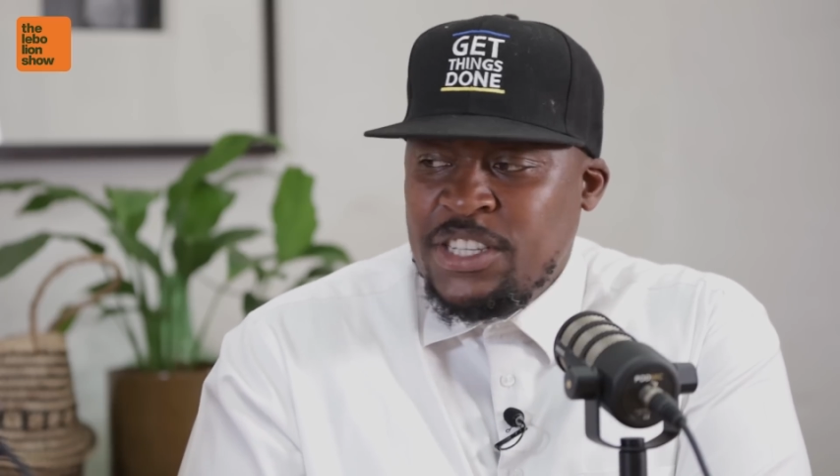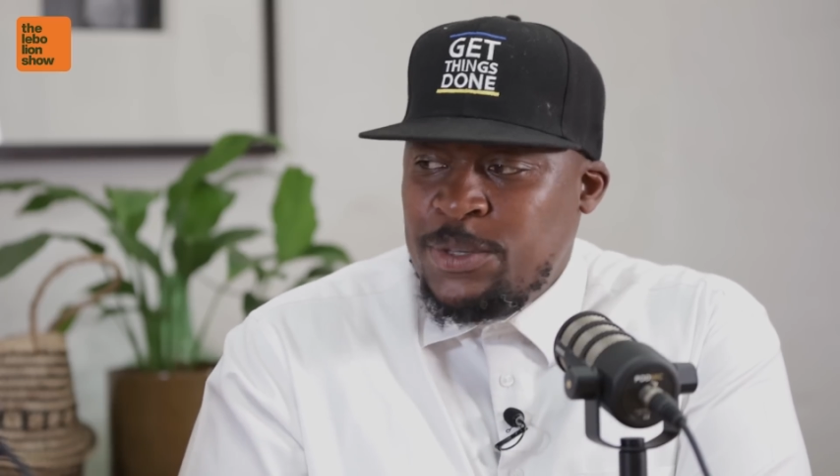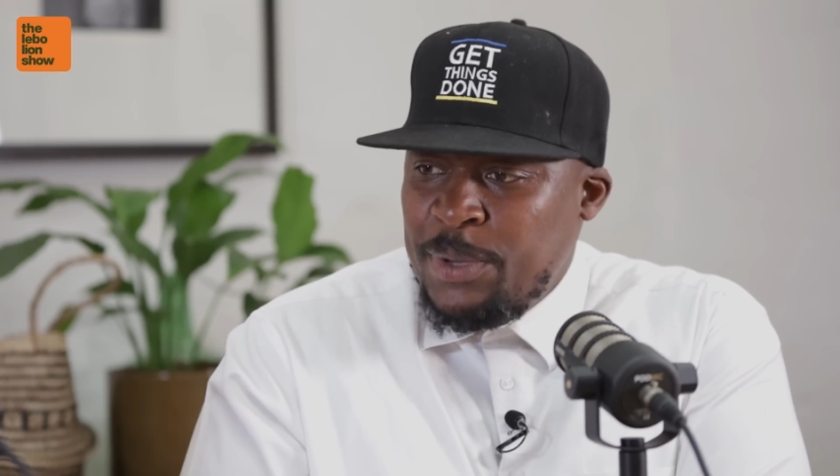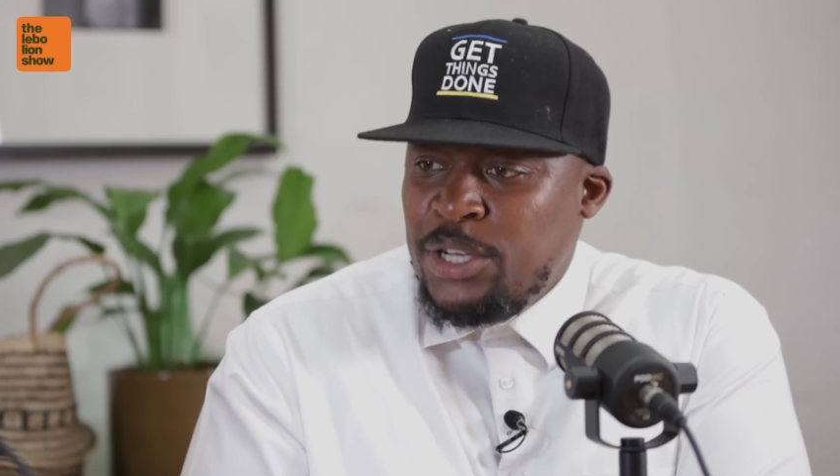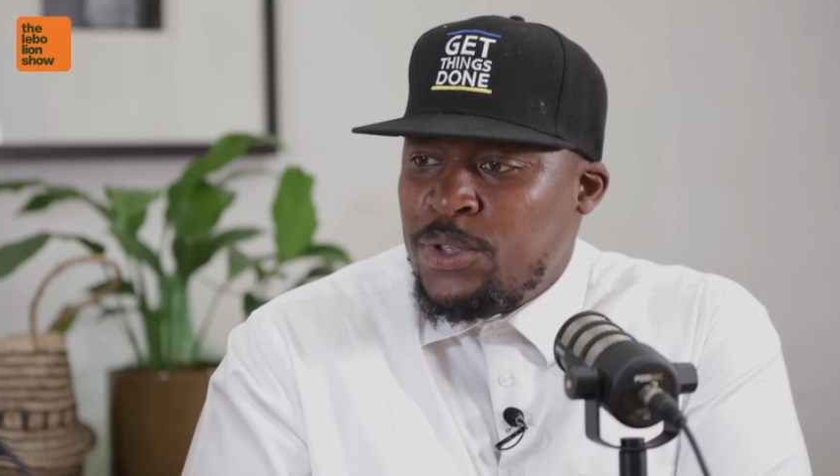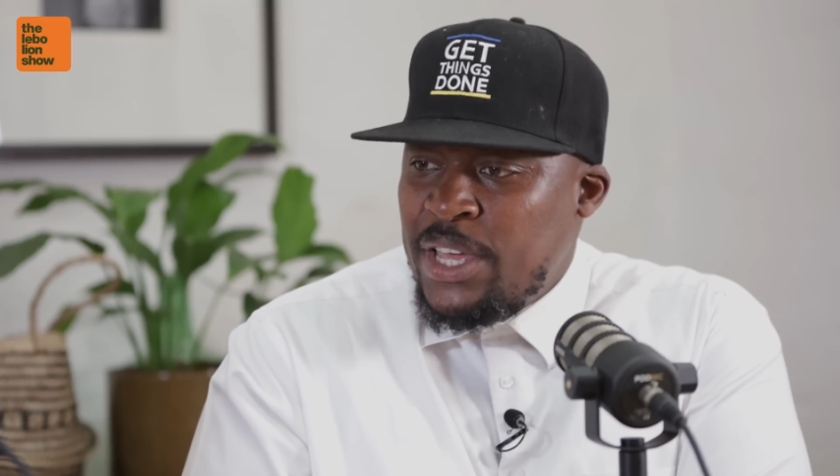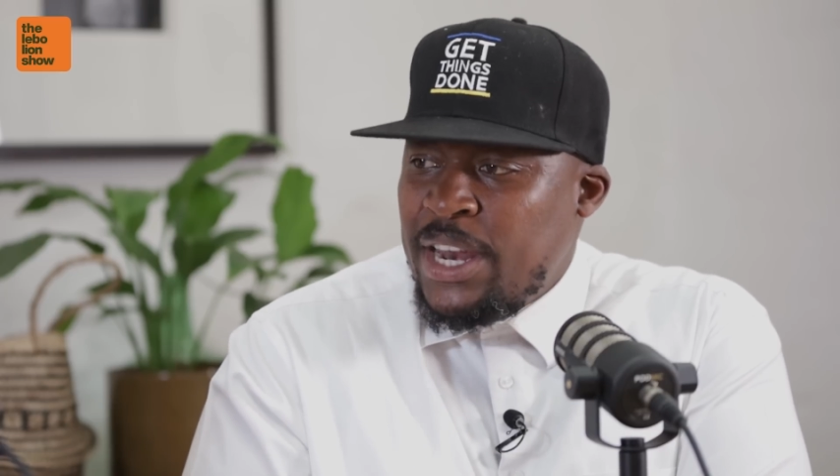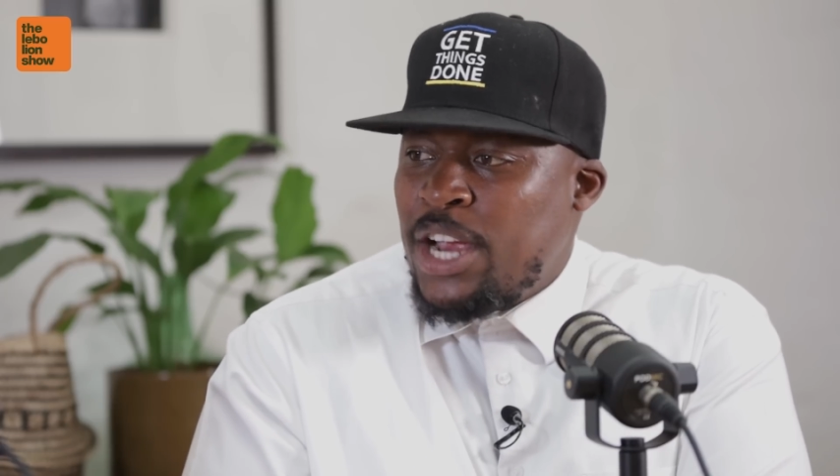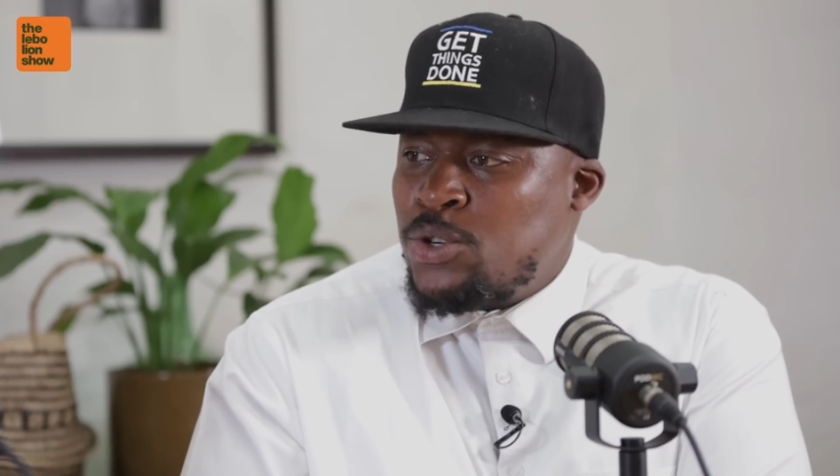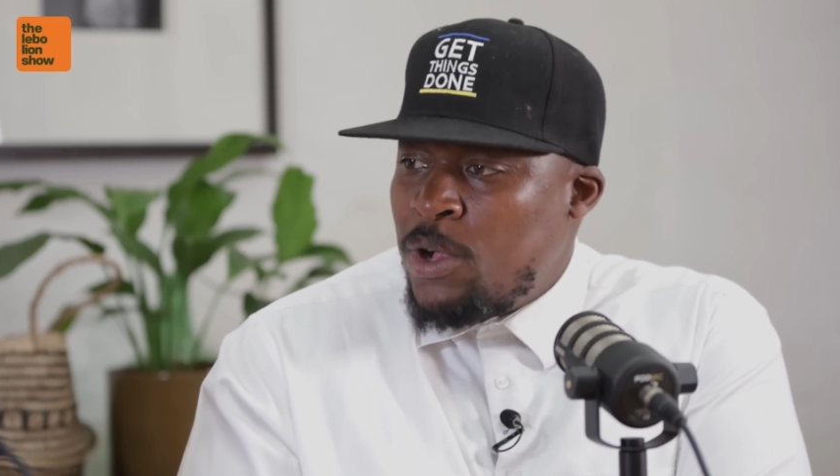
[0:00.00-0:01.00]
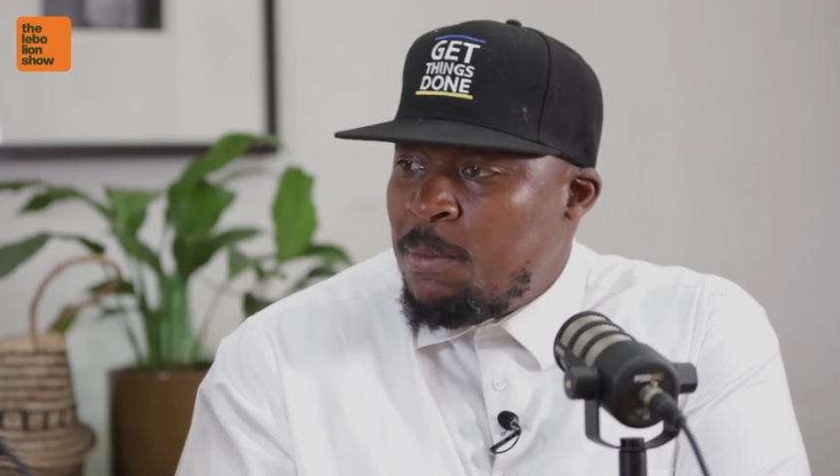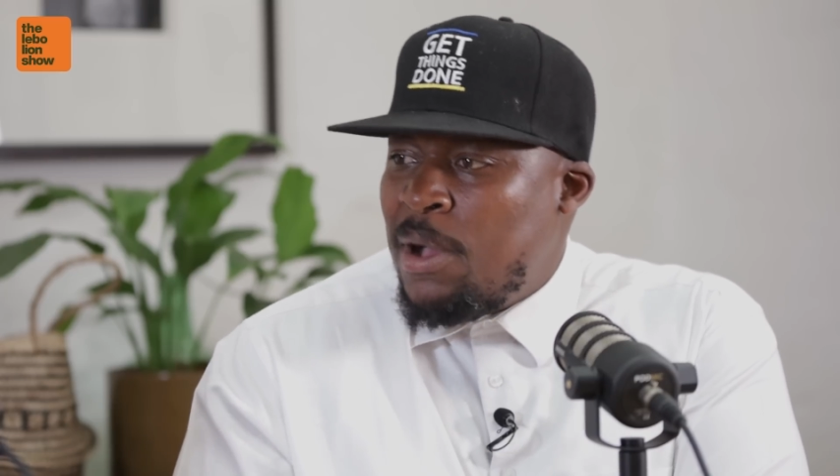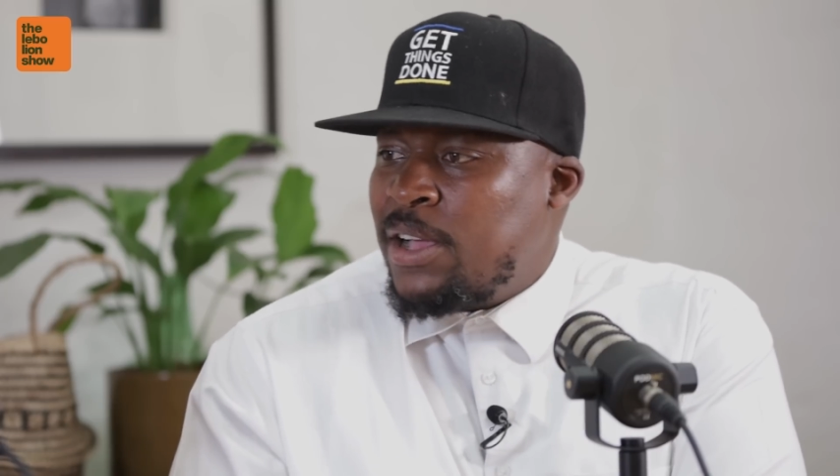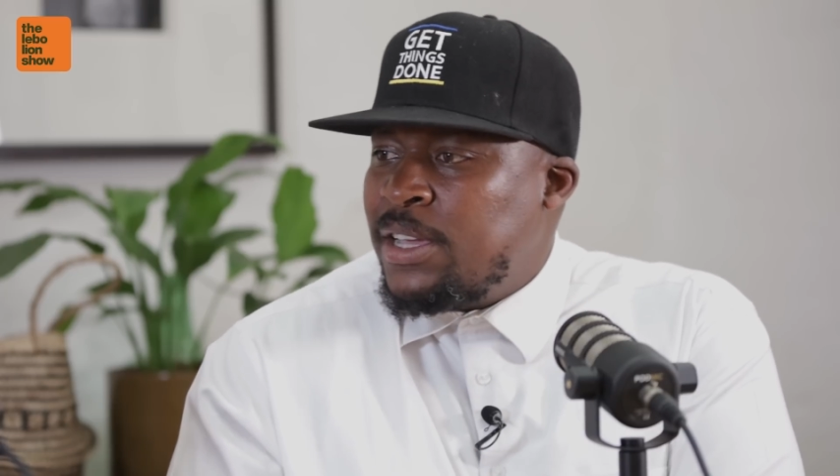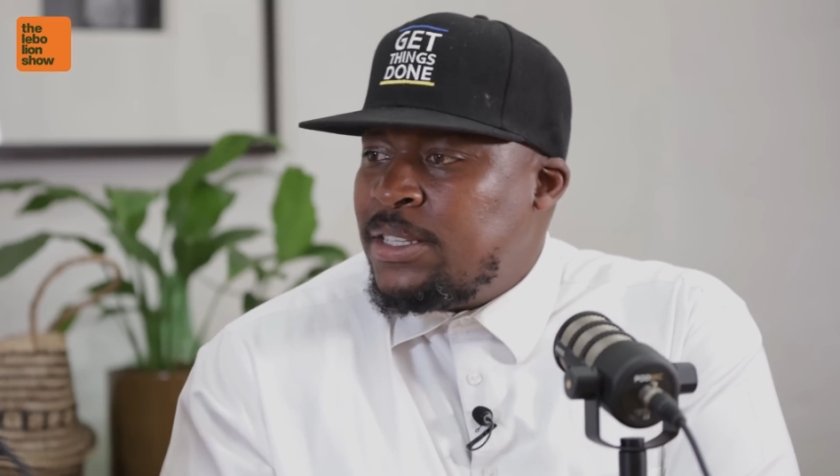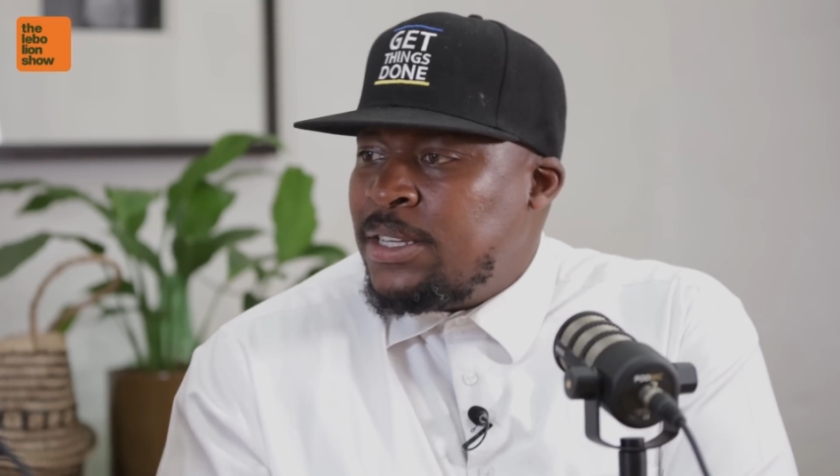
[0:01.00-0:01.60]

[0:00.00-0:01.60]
speak to that actual market.